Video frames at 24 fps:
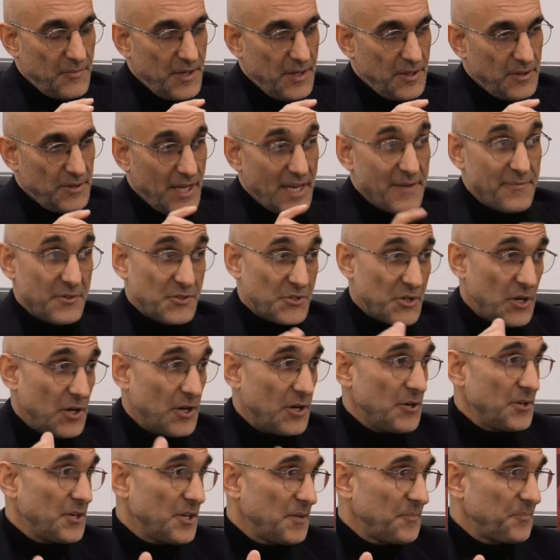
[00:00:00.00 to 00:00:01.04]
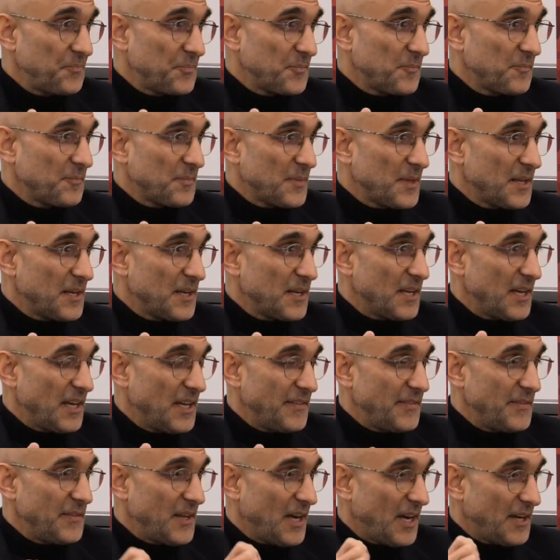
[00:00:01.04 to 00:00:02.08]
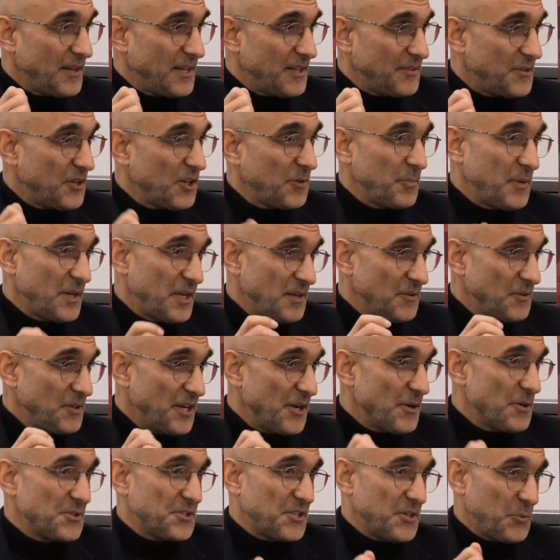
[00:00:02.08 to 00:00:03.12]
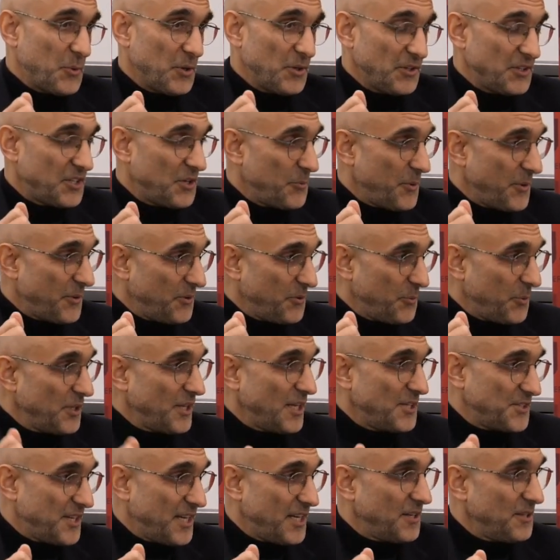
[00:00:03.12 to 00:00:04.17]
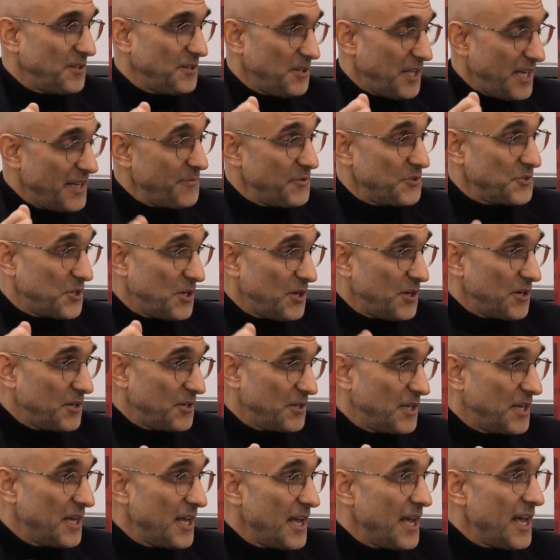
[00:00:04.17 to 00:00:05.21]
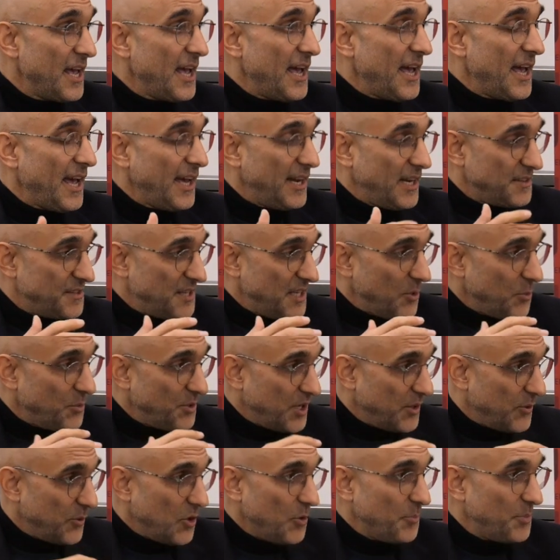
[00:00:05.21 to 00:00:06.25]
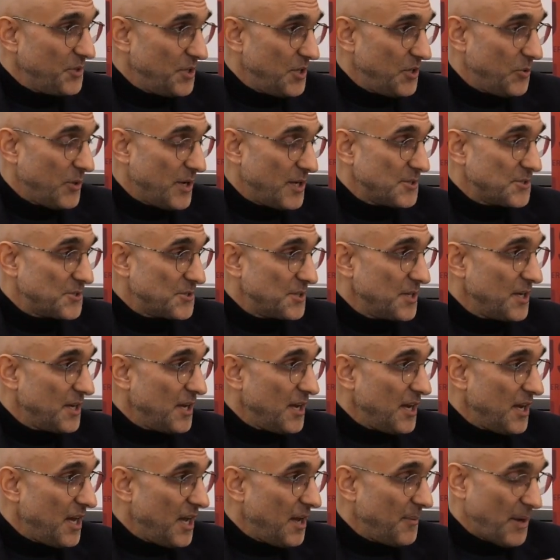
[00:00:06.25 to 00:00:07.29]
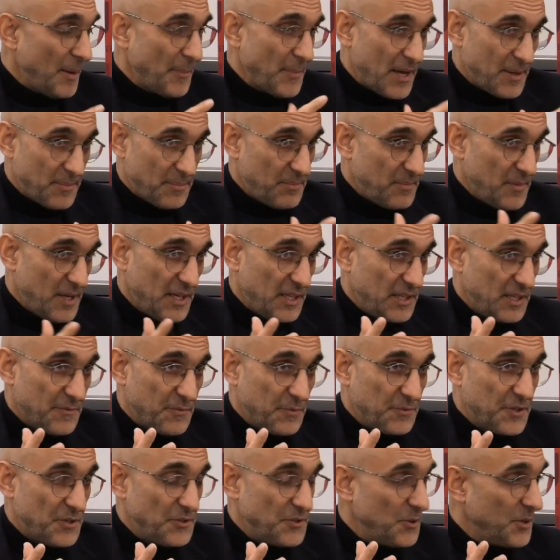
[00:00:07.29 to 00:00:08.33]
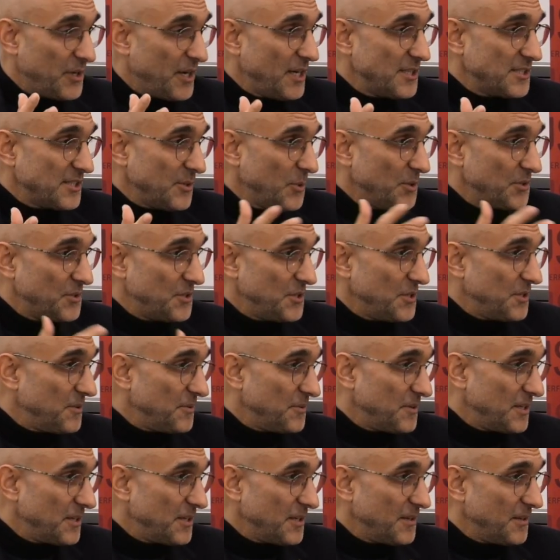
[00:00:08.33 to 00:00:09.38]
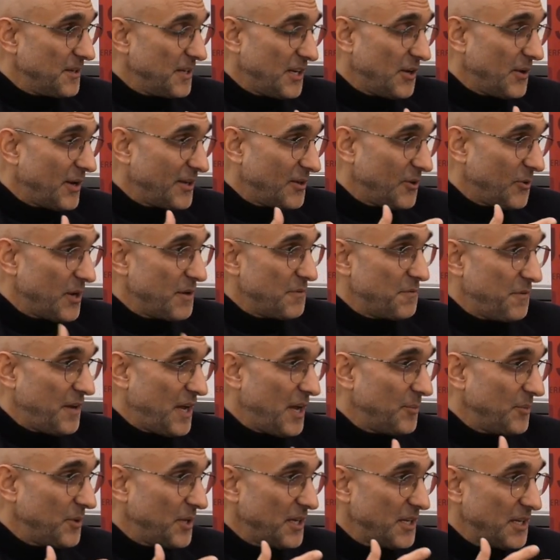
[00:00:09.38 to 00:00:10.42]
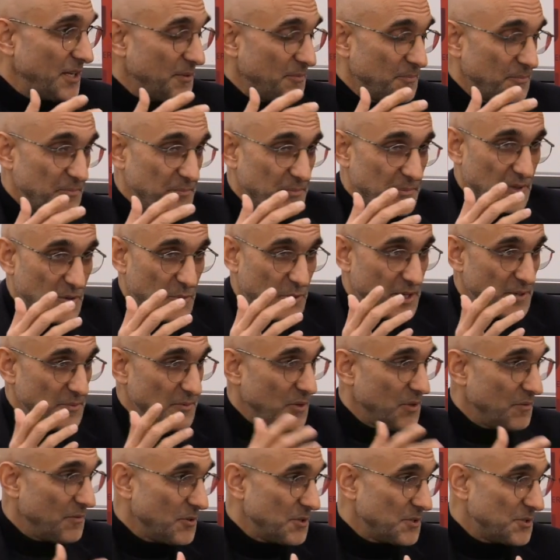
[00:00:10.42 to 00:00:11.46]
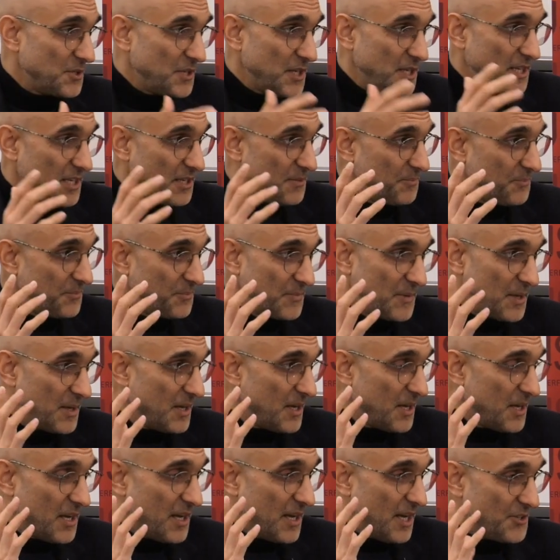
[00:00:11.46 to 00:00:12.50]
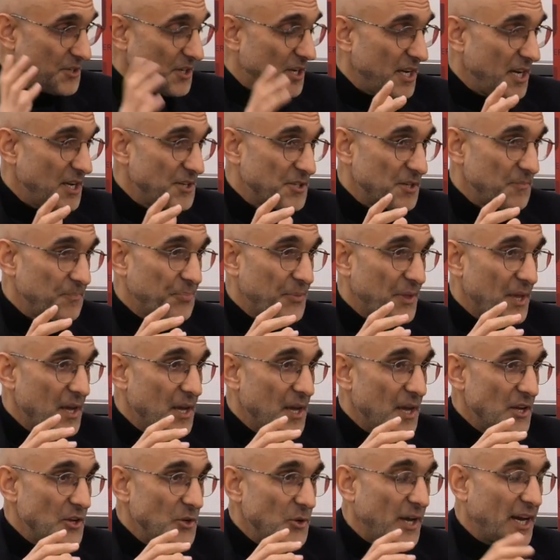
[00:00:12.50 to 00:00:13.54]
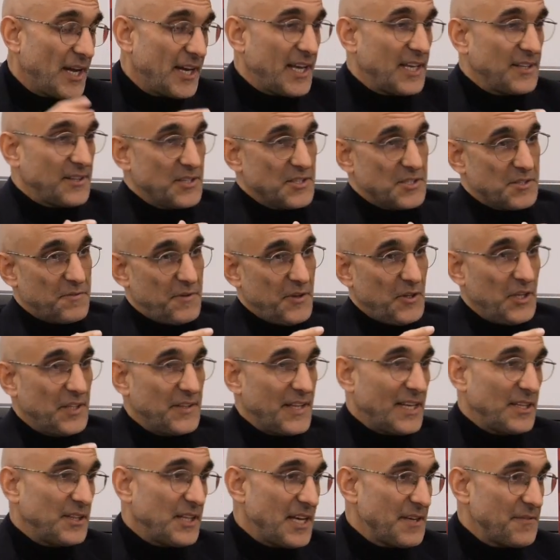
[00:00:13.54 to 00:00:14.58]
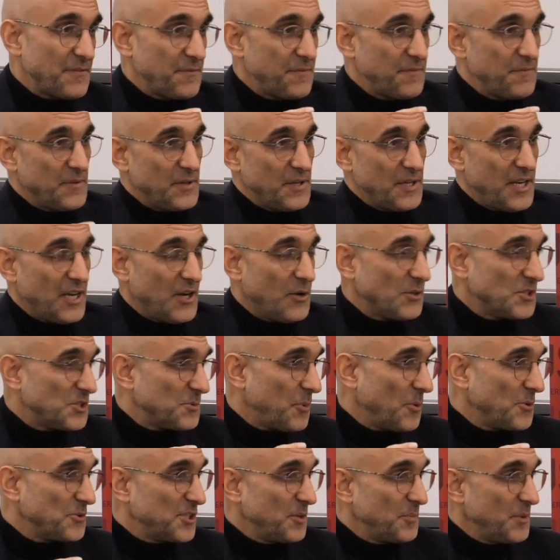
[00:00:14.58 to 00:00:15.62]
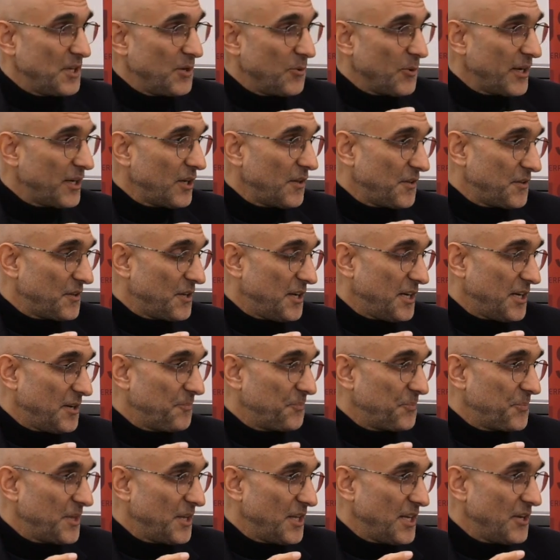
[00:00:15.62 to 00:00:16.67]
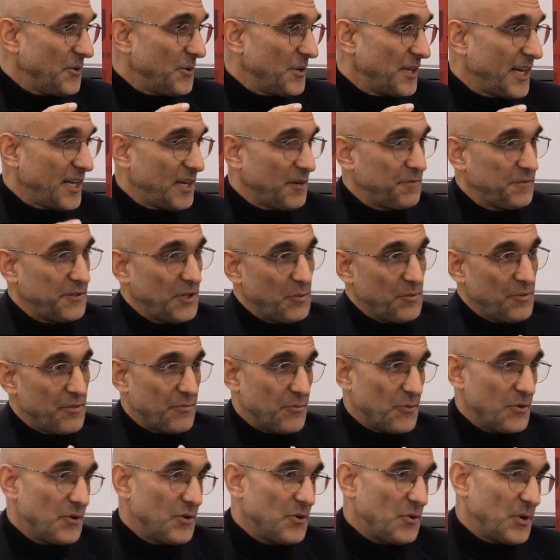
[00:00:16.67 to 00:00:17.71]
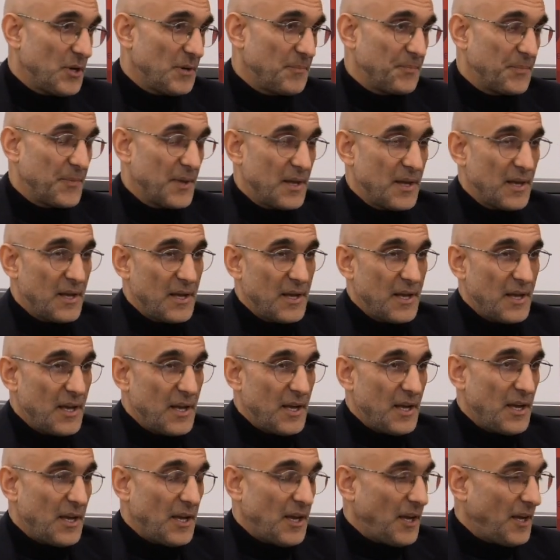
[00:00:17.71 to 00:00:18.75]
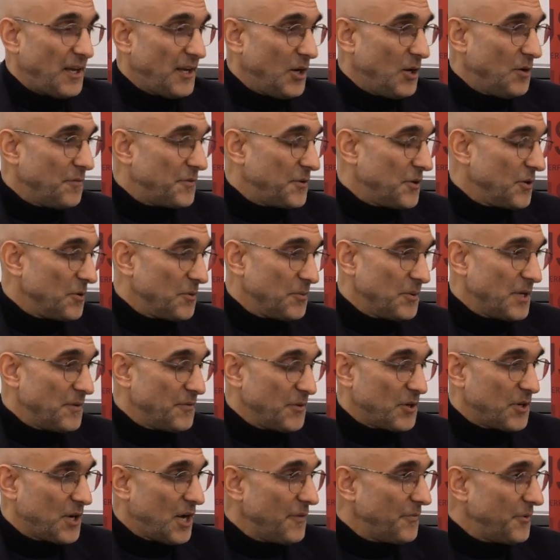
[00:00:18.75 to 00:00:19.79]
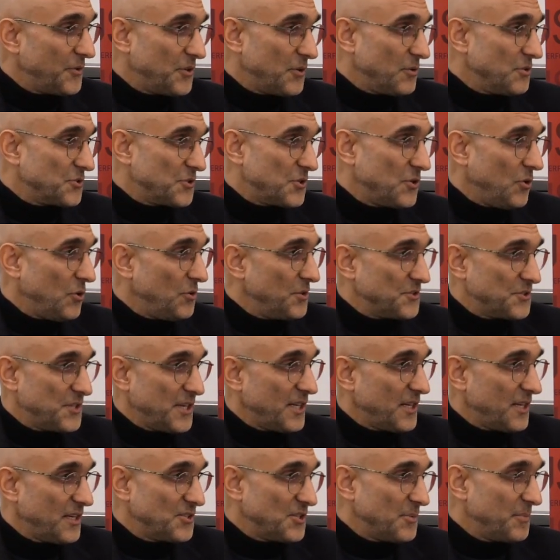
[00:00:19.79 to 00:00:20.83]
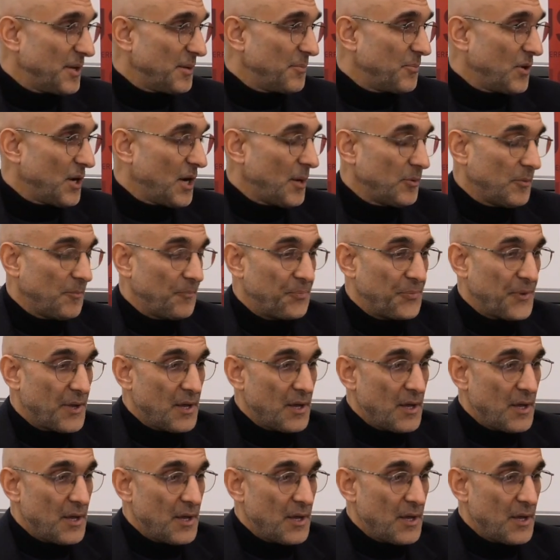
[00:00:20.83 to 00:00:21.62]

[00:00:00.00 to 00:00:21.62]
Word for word: life is hard, and it took me years to realize that life is hard. And I think when you grow up in the U.S., I mean, I'm not any different than you guys. I went to, you know, a great family and great university and education, you kind of get this feeling that life, you know, is supposed to be great all the time. You know, you're kind of floating through, and you know, if your coffee turns cold, it's like it's a big problem.